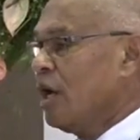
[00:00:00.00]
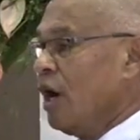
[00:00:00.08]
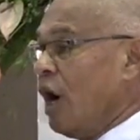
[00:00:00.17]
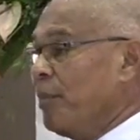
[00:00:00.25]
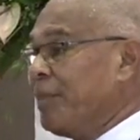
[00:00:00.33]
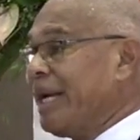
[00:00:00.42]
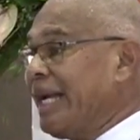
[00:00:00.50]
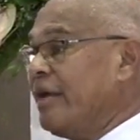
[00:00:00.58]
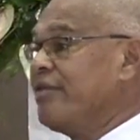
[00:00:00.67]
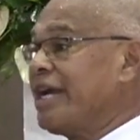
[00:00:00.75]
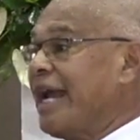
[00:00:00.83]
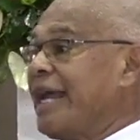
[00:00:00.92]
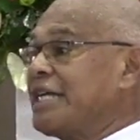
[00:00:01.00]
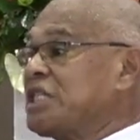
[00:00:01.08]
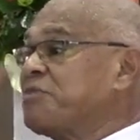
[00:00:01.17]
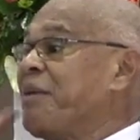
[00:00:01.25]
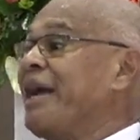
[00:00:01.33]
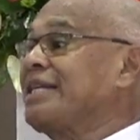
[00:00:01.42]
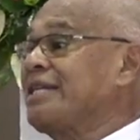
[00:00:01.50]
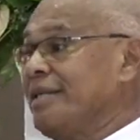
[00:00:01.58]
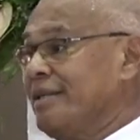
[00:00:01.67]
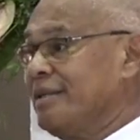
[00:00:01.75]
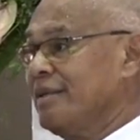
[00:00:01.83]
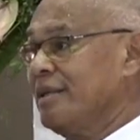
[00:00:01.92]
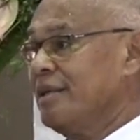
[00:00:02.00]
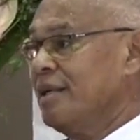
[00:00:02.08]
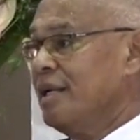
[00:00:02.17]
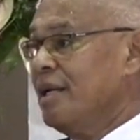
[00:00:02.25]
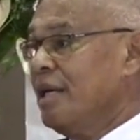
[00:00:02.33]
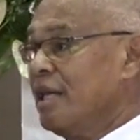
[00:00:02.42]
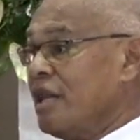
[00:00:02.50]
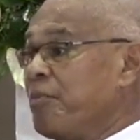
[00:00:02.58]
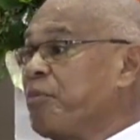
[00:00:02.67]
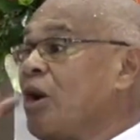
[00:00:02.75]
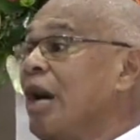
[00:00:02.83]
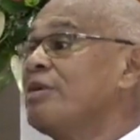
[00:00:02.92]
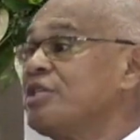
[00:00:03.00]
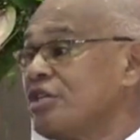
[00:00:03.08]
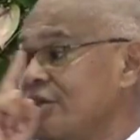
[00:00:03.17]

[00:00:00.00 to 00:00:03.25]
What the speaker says: of believing and expecting the promises of